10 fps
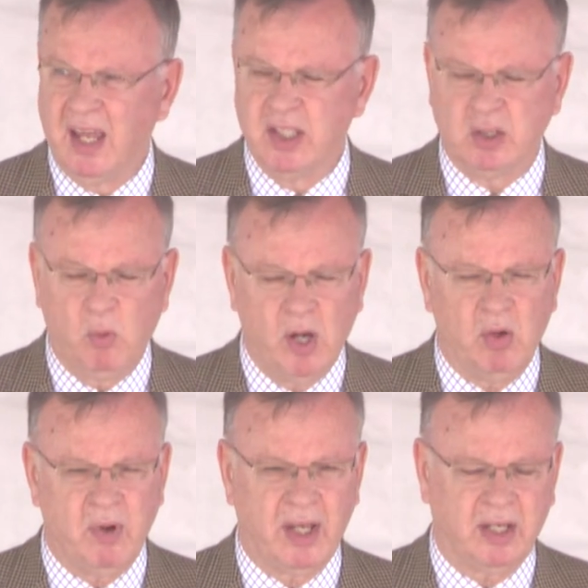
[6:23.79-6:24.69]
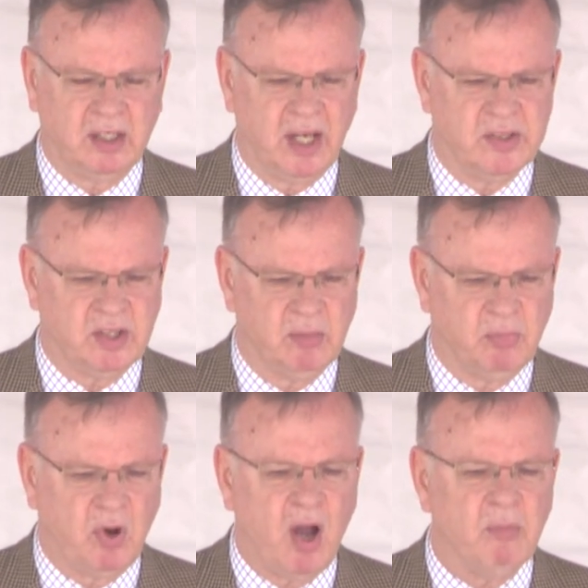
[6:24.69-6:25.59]
is a well-recognized and
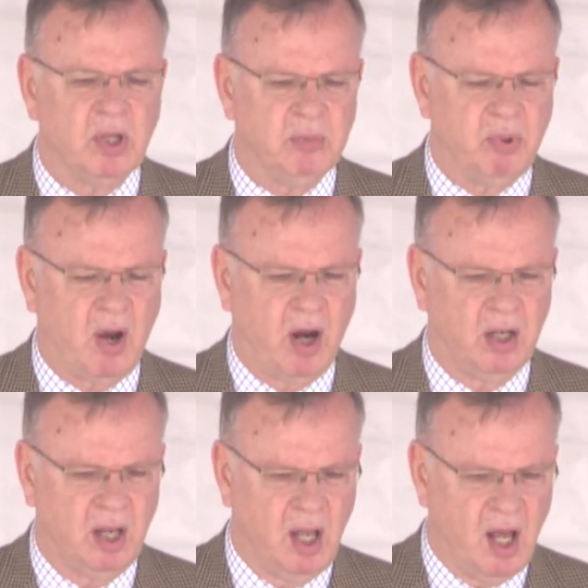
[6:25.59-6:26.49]
prominent part